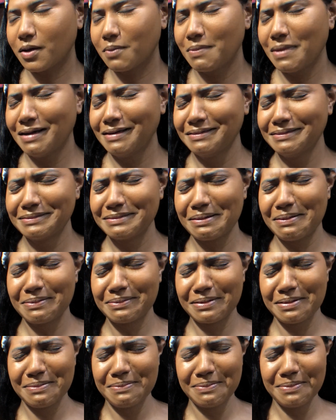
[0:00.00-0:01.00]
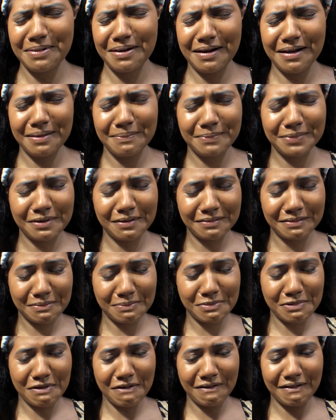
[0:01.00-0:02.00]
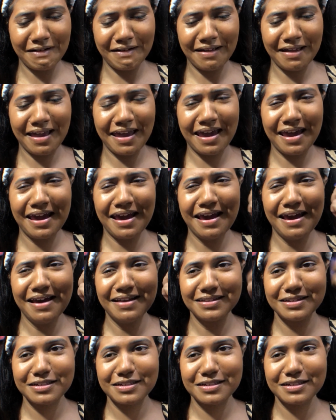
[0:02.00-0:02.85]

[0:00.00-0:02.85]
my daughter broke her hand.